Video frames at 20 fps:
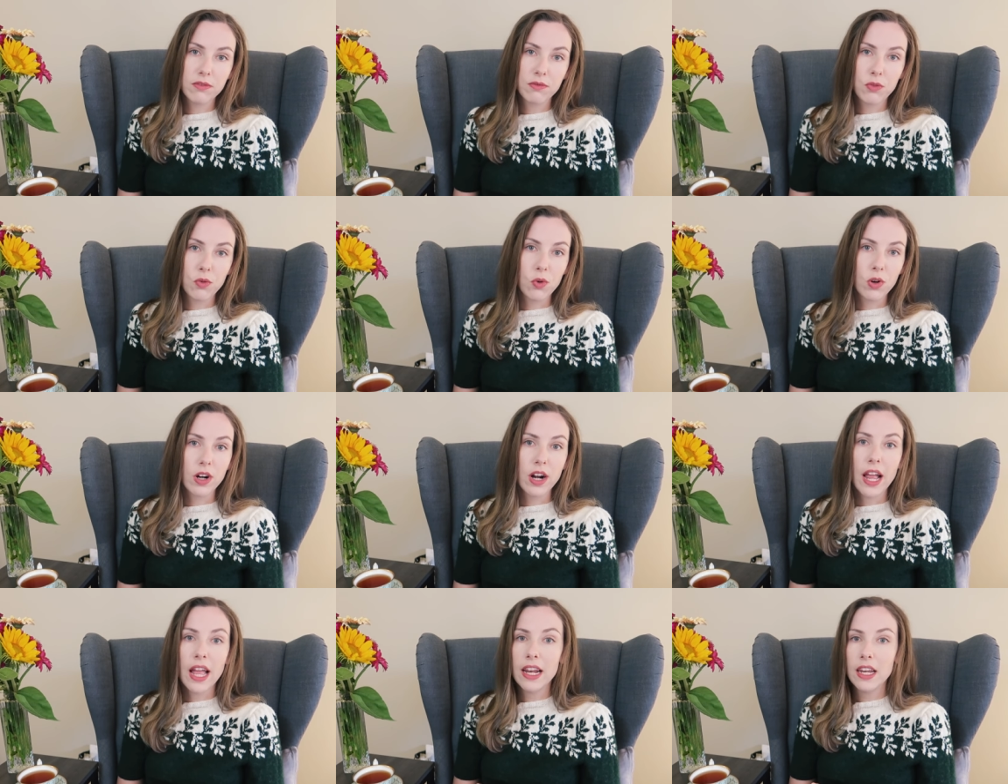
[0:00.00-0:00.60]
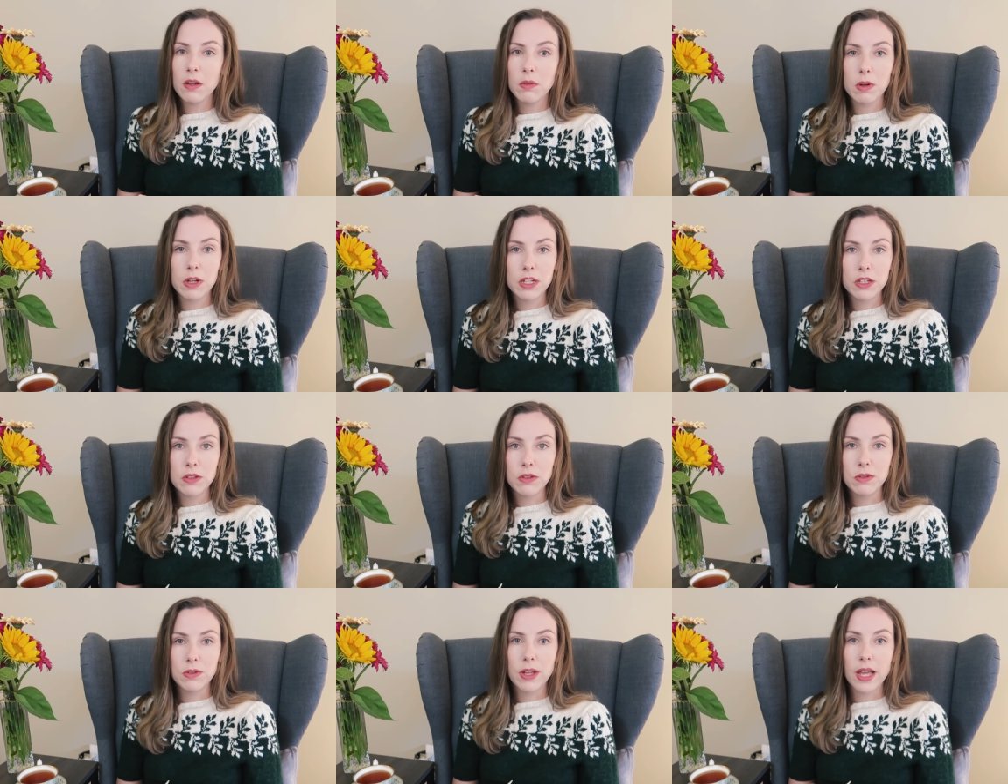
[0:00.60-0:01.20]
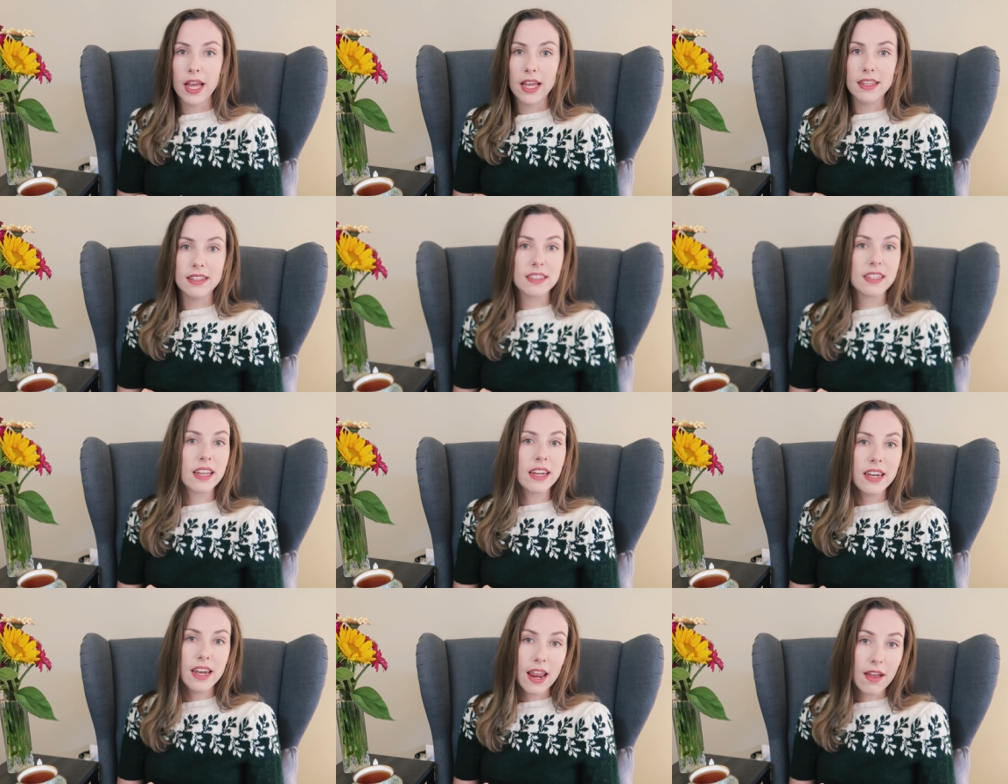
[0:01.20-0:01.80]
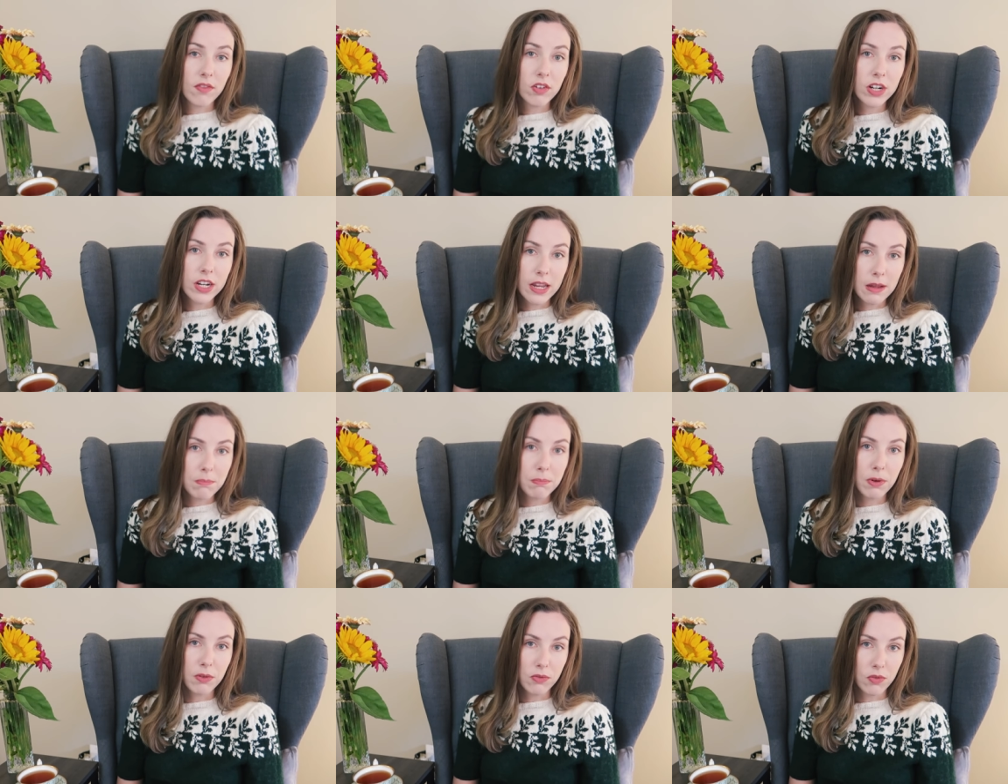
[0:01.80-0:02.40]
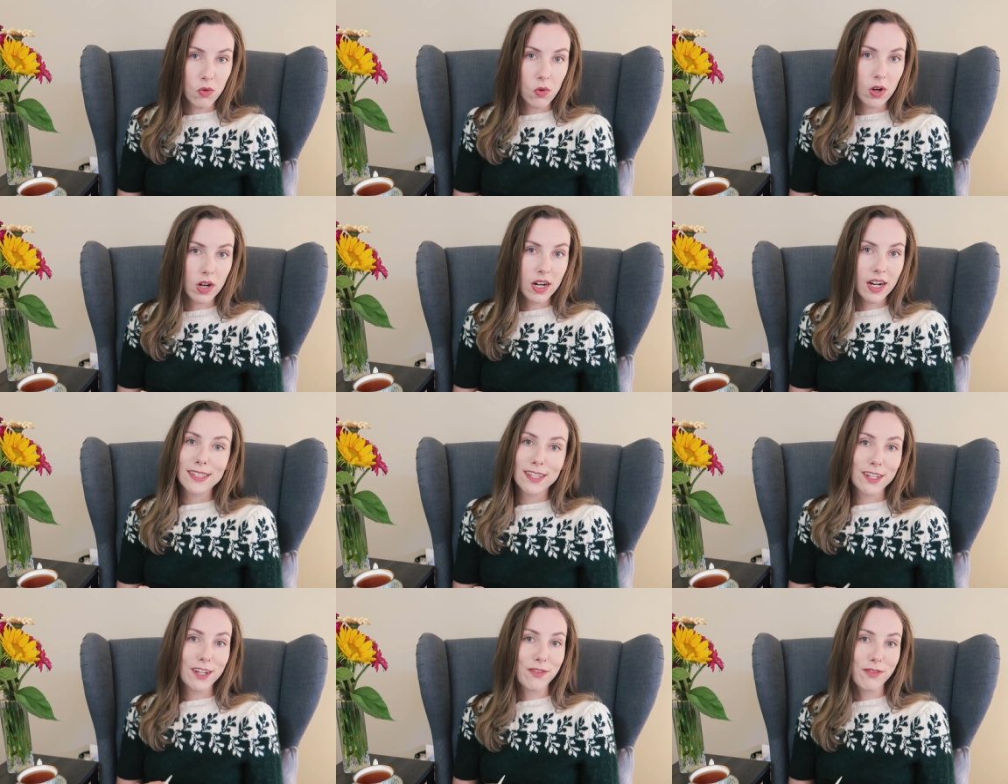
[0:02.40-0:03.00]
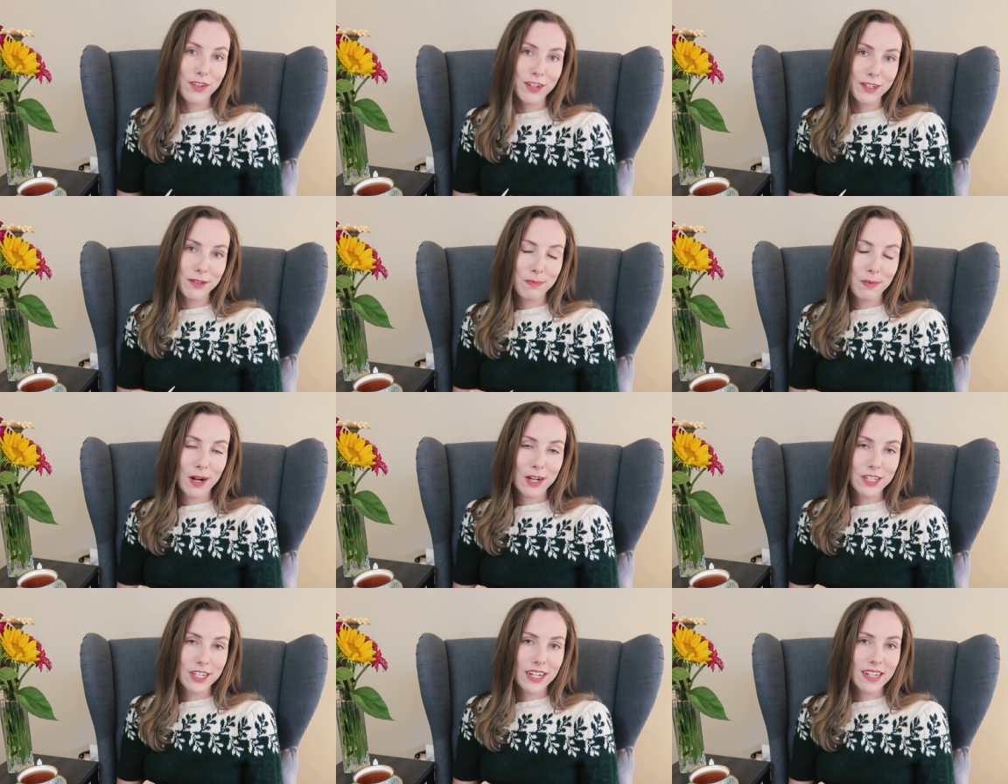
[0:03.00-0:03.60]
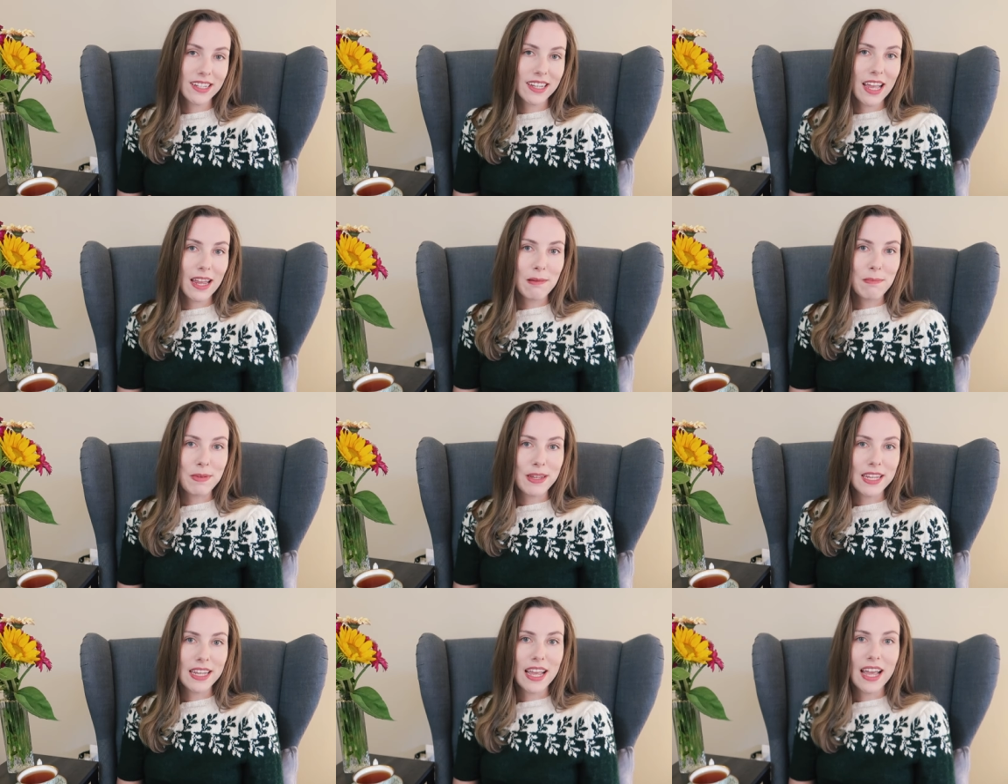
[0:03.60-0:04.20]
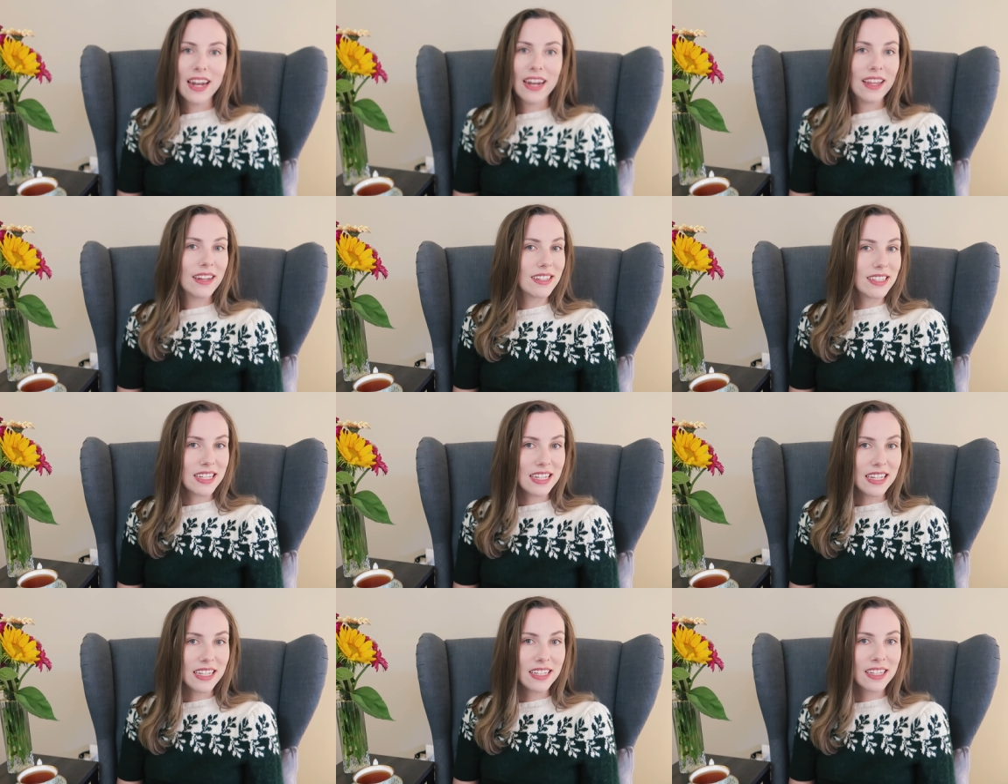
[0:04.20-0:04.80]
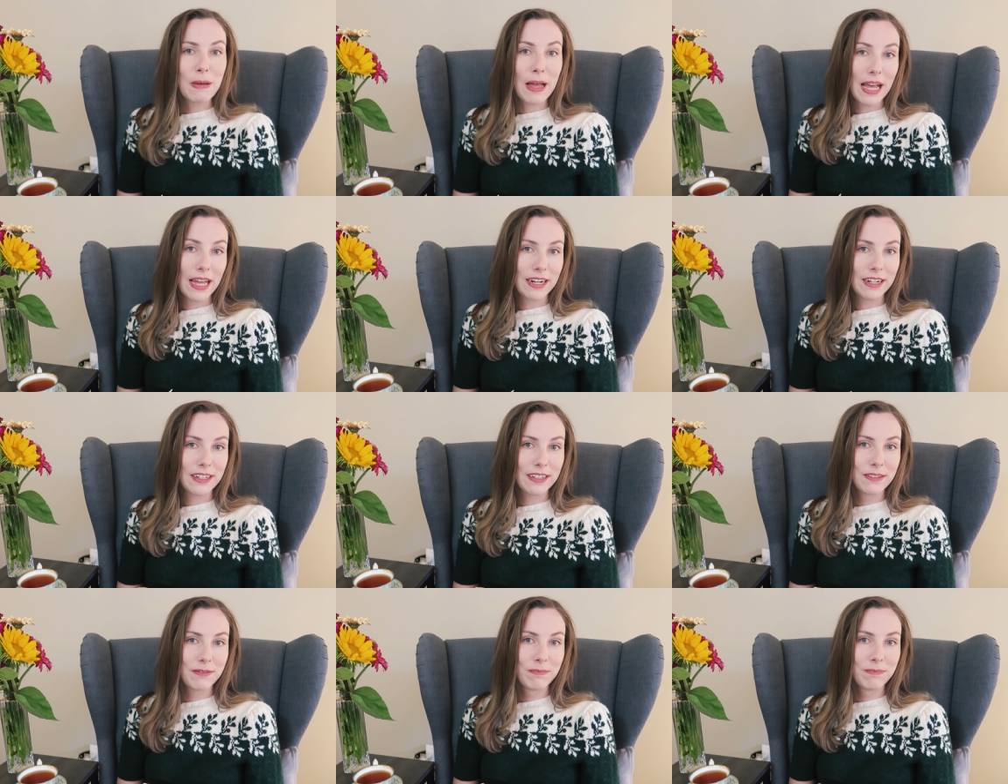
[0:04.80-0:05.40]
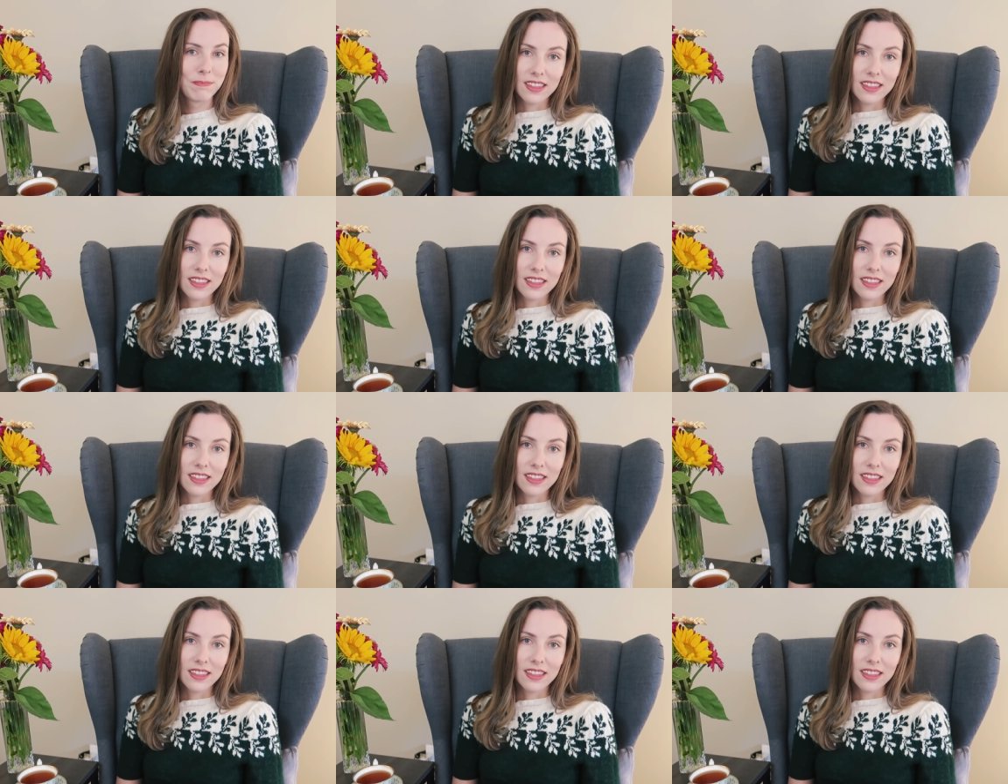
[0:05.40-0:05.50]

for anyone anyone who has never knit before so that your first project can be an antique pattern.